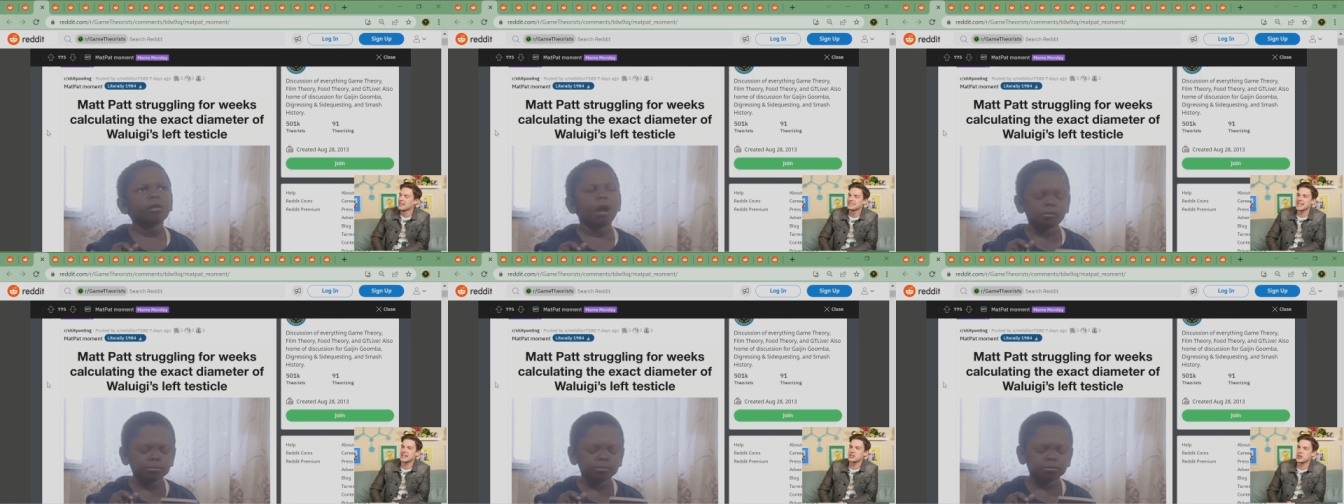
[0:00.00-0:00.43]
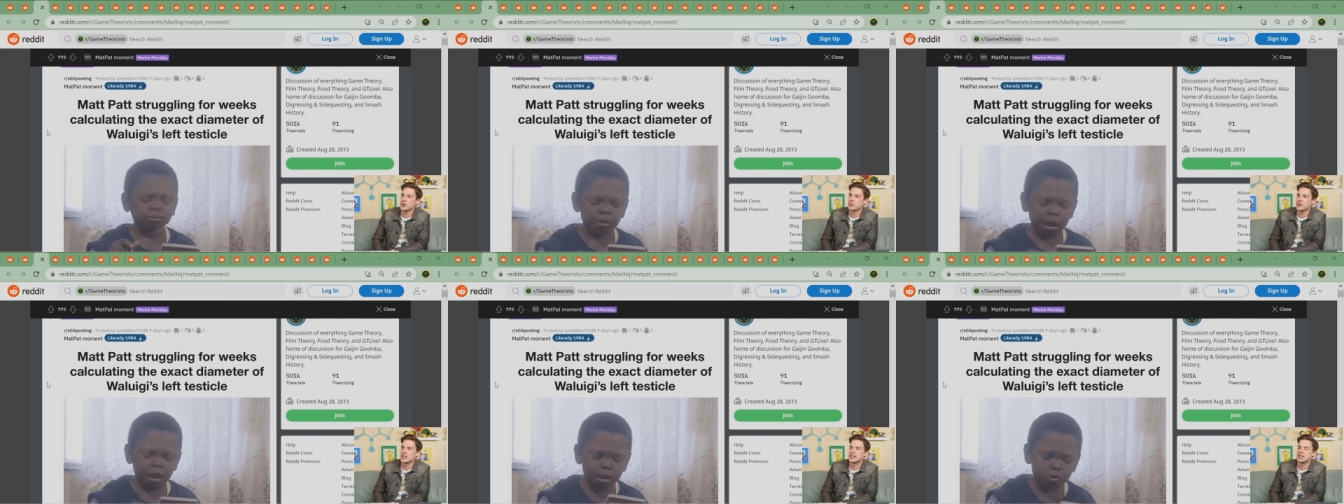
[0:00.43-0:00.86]
It's actually a
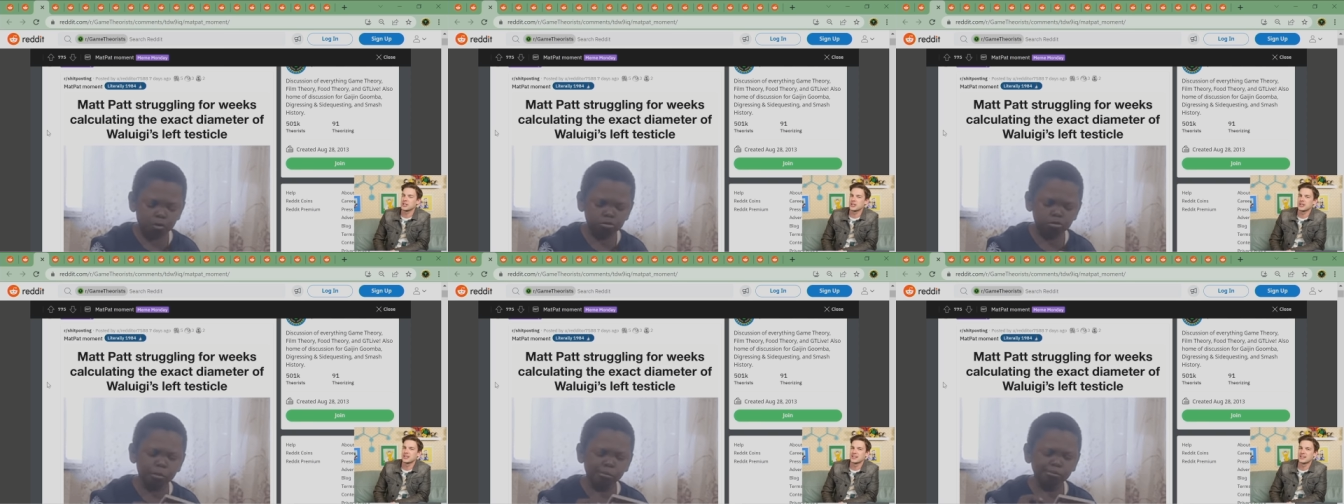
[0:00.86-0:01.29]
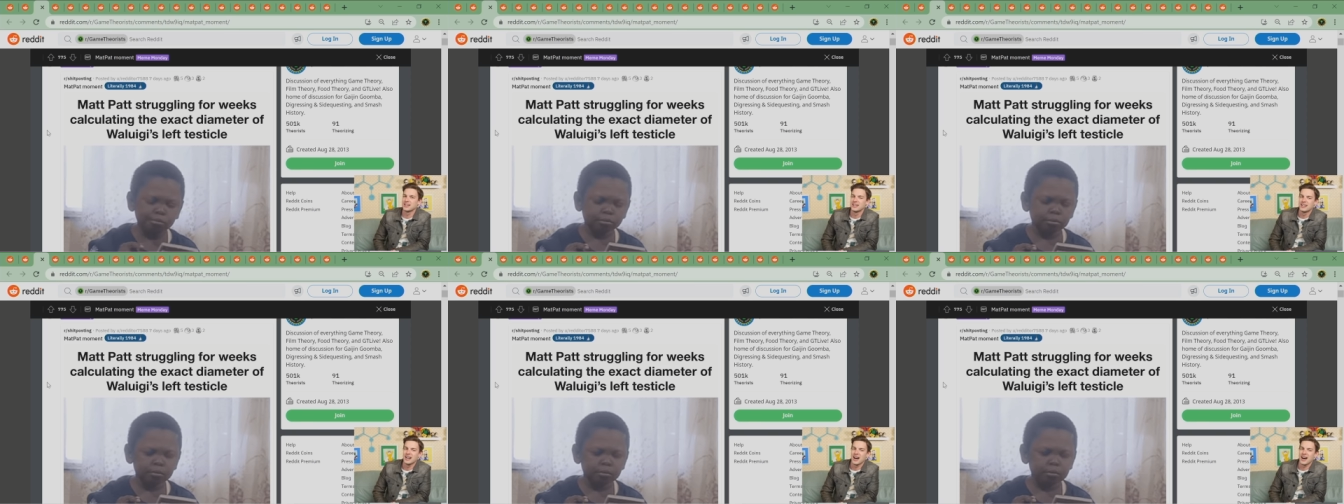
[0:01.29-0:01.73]
really good
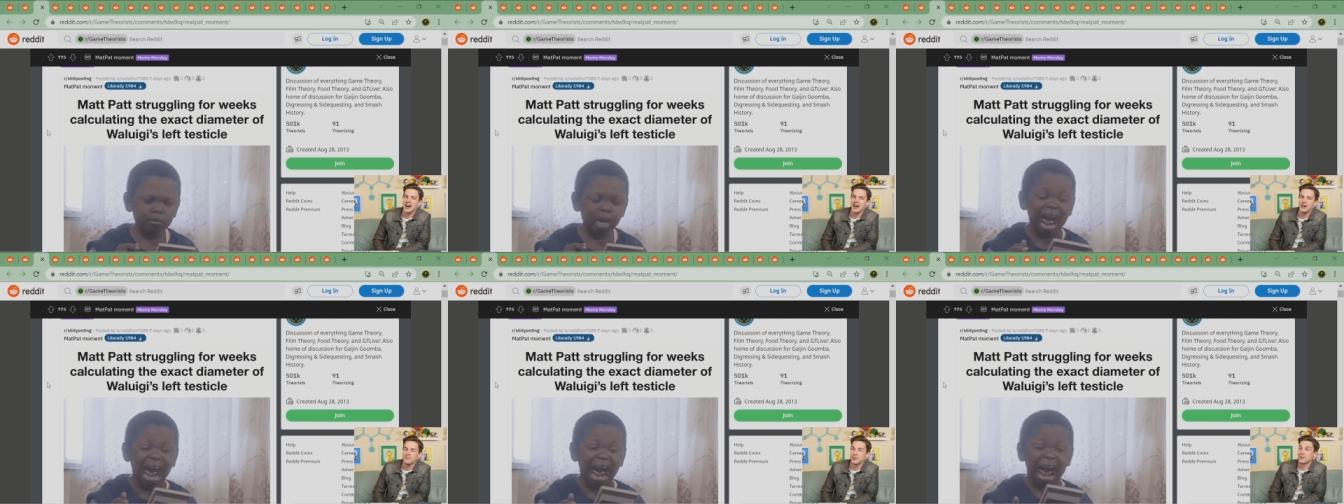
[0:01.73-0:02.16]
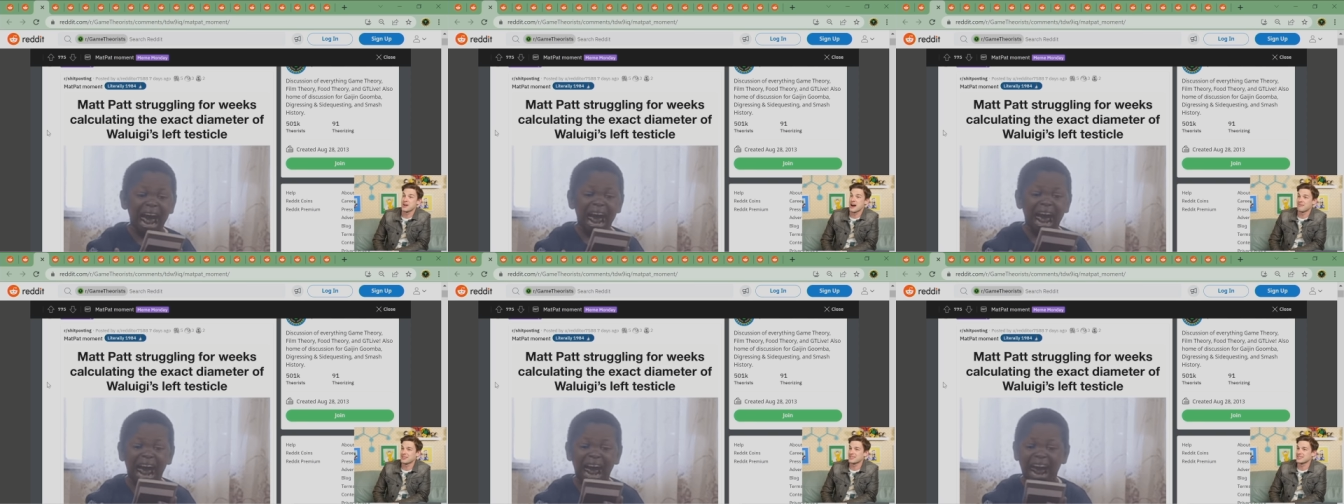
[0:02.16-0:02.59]
uh,
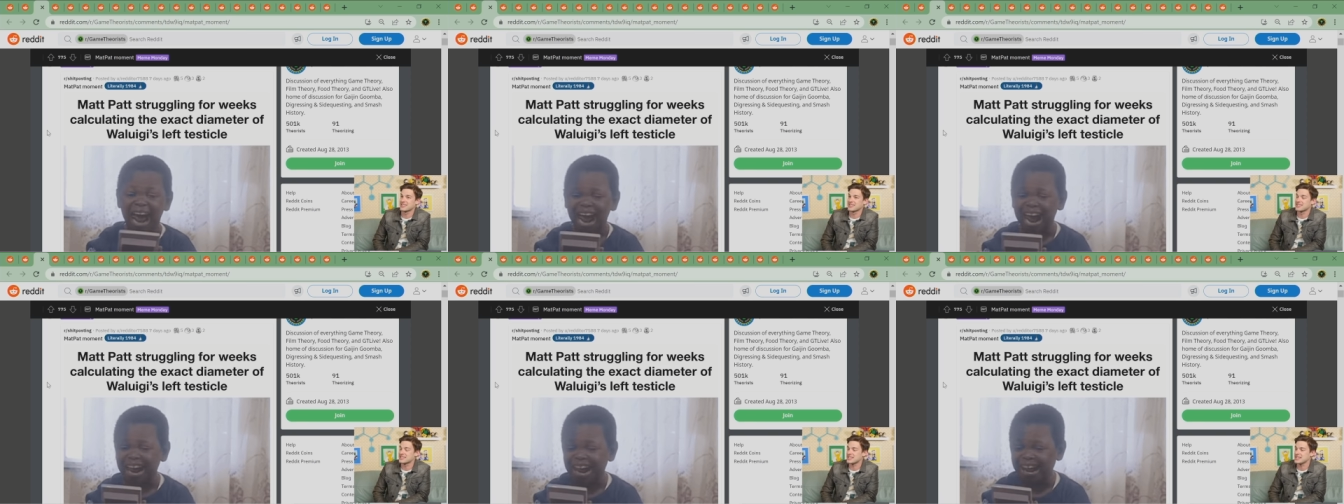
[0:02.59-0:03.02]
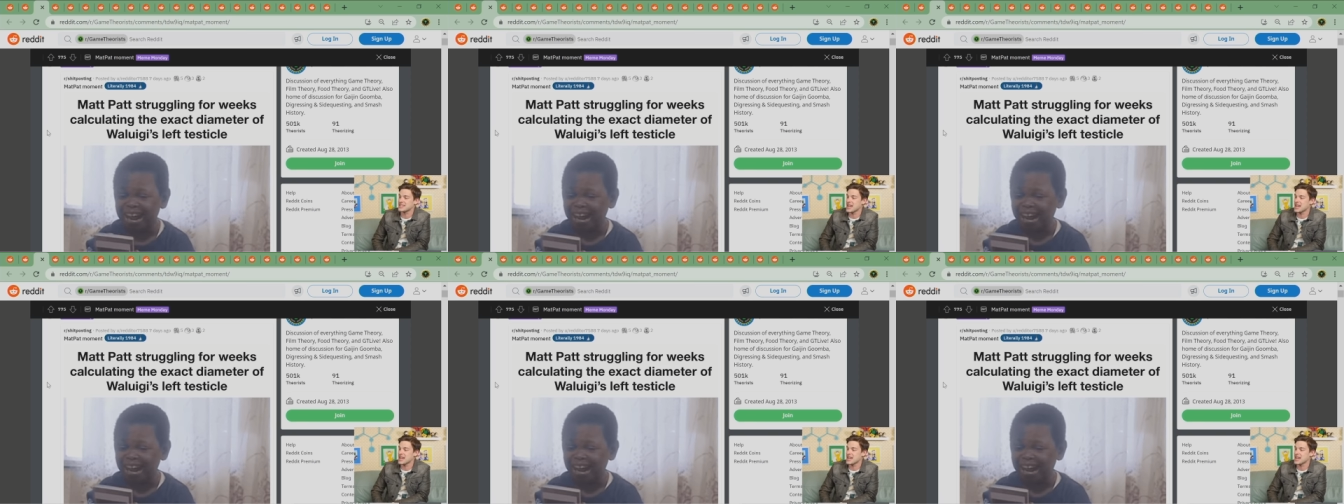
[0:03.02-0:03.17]
barometer to see